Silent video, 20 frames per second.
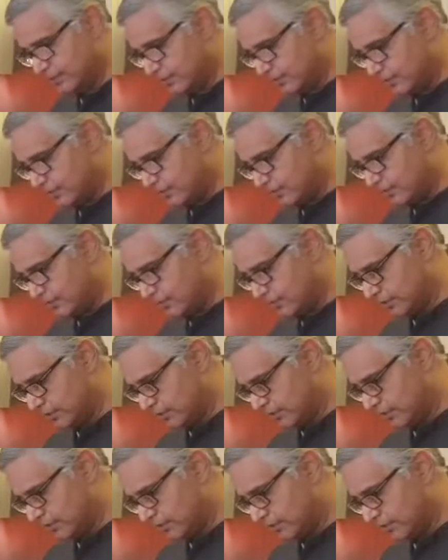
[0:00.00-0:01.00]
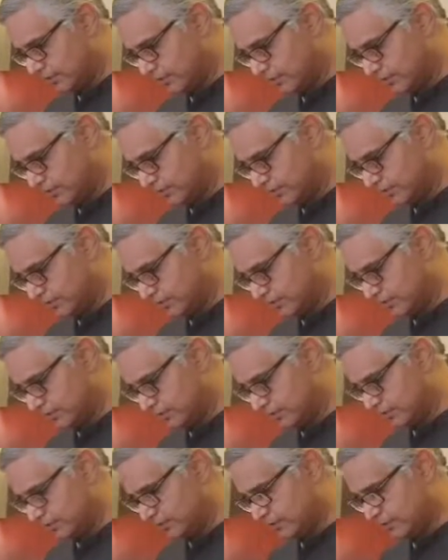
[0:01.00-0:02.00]
Atta. So I'll mix
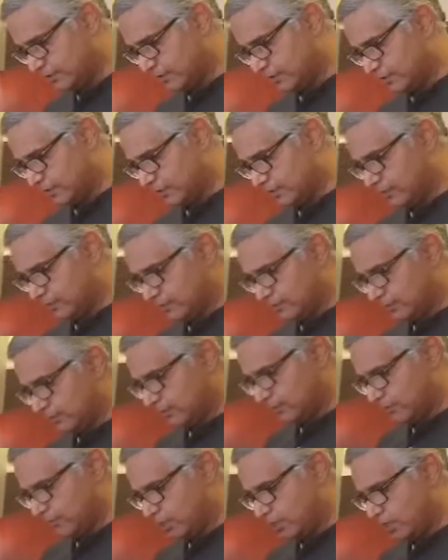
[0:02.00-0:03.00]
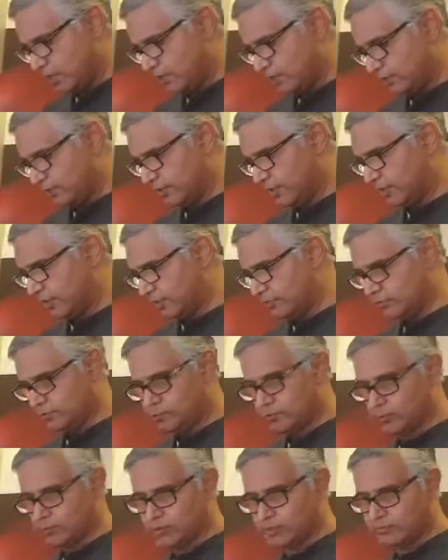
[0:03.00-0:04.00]
them here in
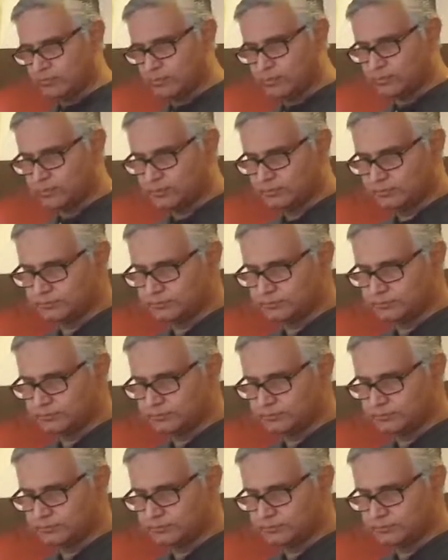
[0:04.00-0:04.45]
one bowl.